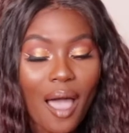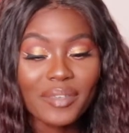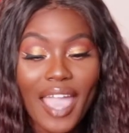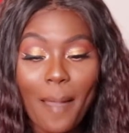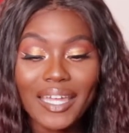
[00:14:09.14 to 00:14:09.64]

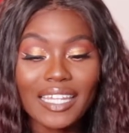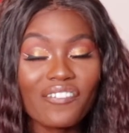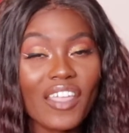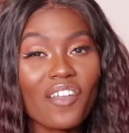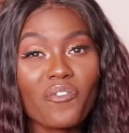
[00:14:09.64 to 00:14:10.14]
yeah, I'm gonna
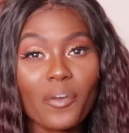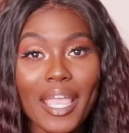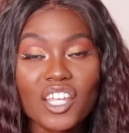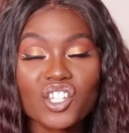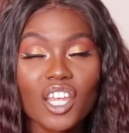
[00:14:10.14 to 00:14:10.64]
leave the
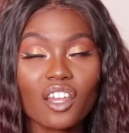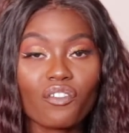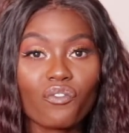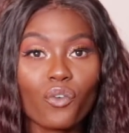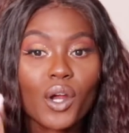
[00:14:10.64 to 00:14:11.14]
information
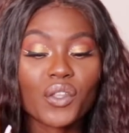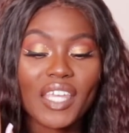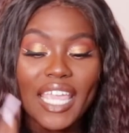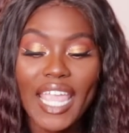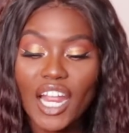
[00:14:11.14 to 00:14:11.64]
for
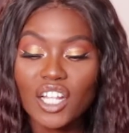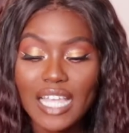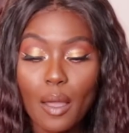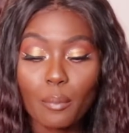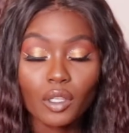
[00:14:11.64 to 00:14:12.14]
the hair
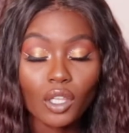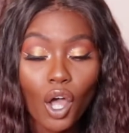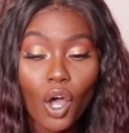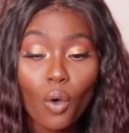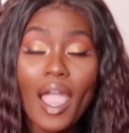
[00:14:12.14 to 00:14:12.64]
down
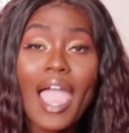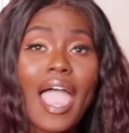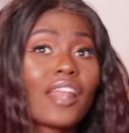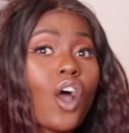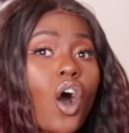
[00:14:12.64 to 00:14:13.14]
below.
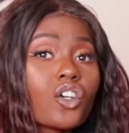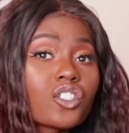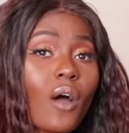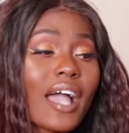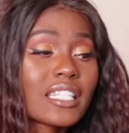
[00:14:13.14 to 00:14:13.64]
And
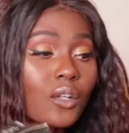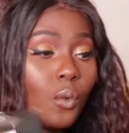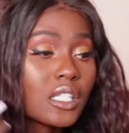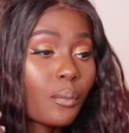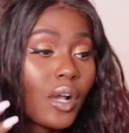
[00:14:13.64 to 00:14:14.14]
also, I did
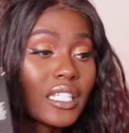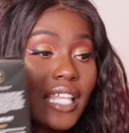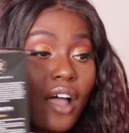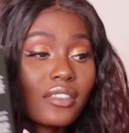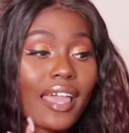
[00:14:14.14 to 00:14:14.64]
want to point
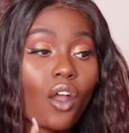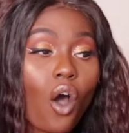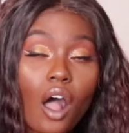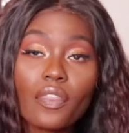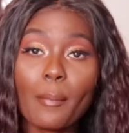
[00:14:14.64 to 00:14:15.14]
out that
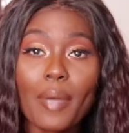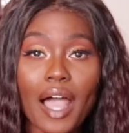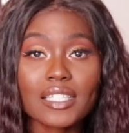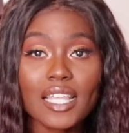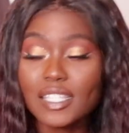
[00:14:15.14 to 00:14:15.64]
on the
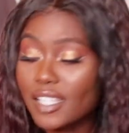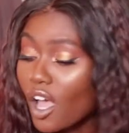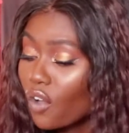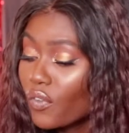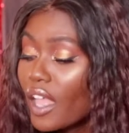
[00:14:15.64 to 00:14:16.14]
box
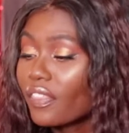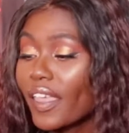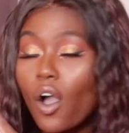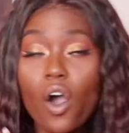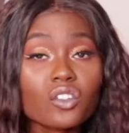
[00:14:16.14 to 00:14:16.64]
itself,
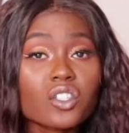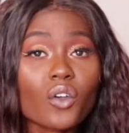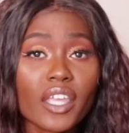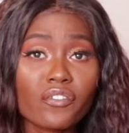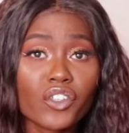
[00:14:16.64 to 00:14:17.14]
they also
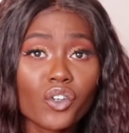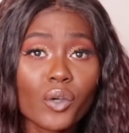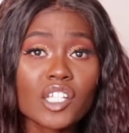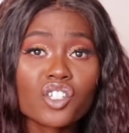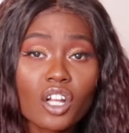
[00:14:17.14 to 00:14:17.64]
give you
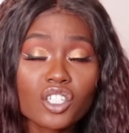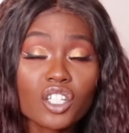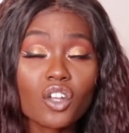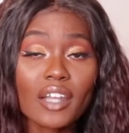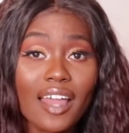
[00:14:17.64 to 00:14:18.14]

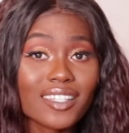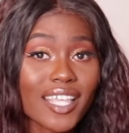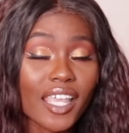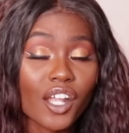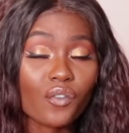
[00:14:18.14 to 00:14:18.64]
instructions on how to
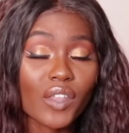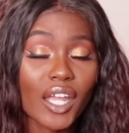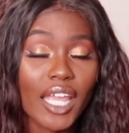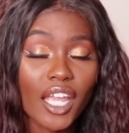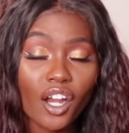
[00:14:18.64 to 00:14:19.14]
take care of their
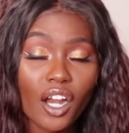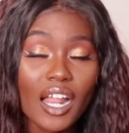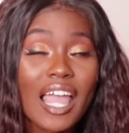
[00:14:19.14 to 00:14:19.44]
hair.